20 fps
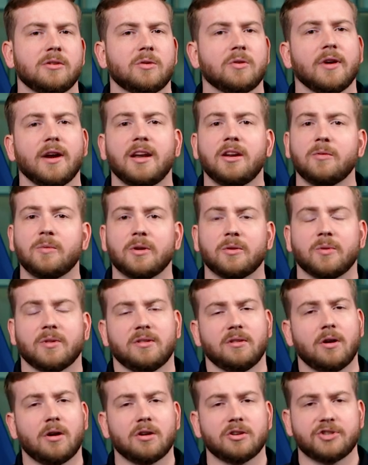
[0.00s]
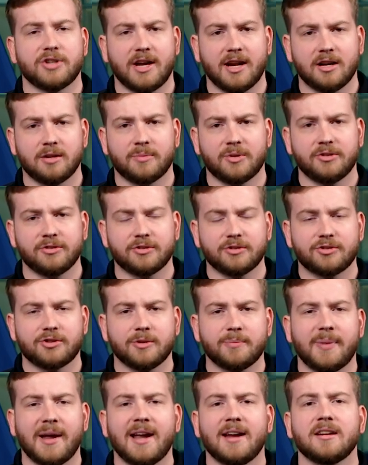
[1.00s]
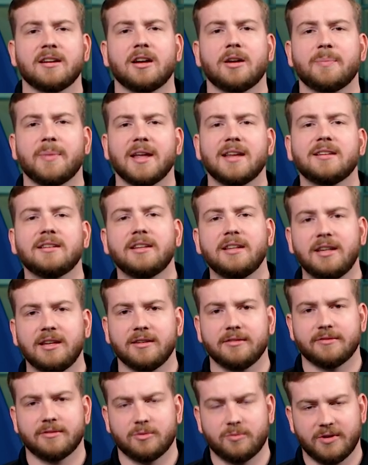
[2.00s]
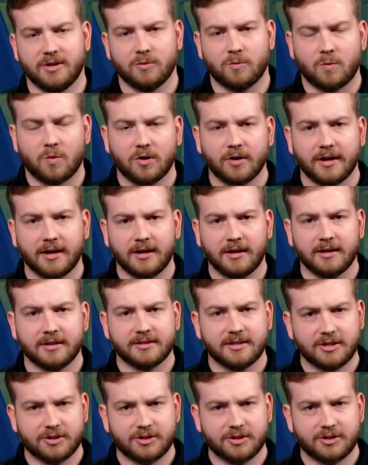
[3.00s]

or anyone with large animals should pack up and leave when a warning is